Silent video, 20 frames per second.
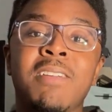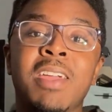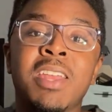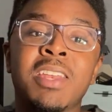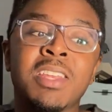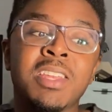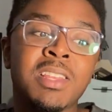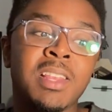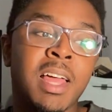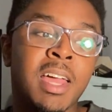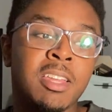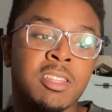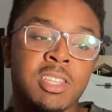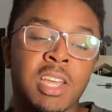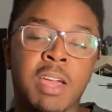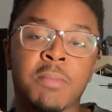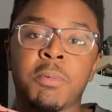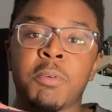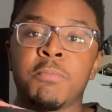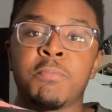any like
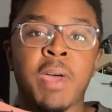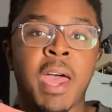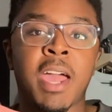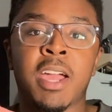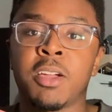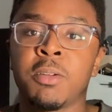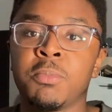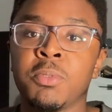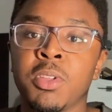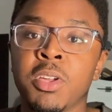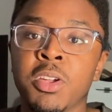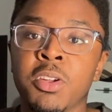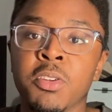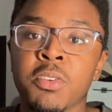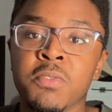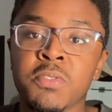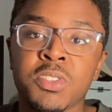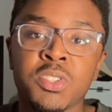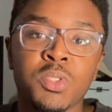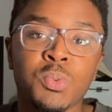type of backup layer
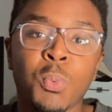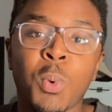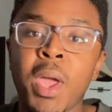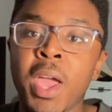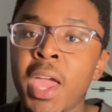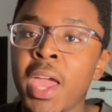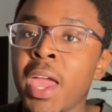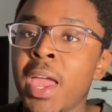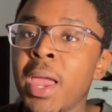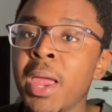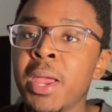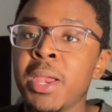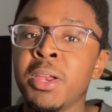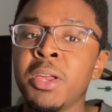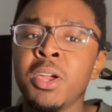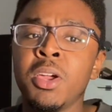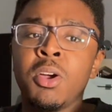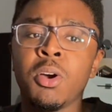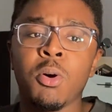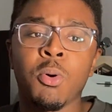of suede
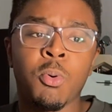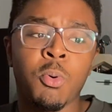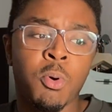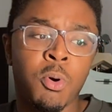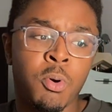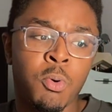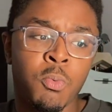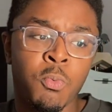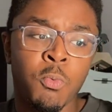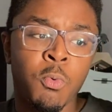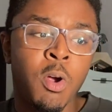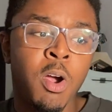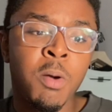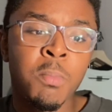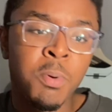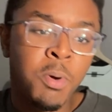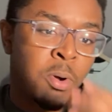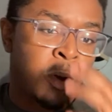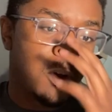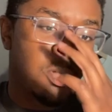or
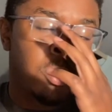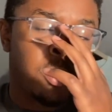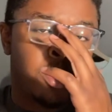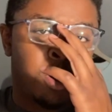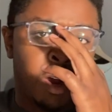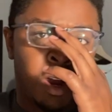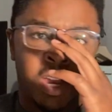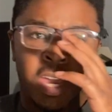rubber,